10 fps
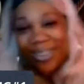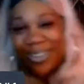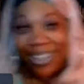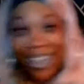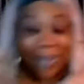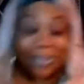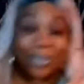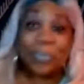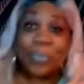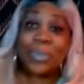the couch.
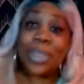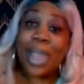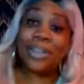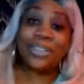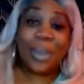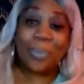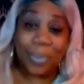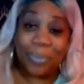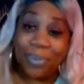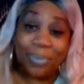And a couple
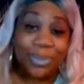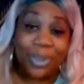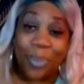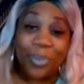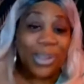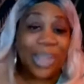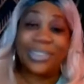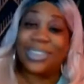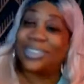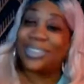of people told me that
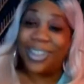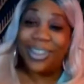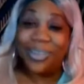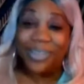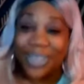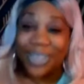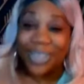just tickles them.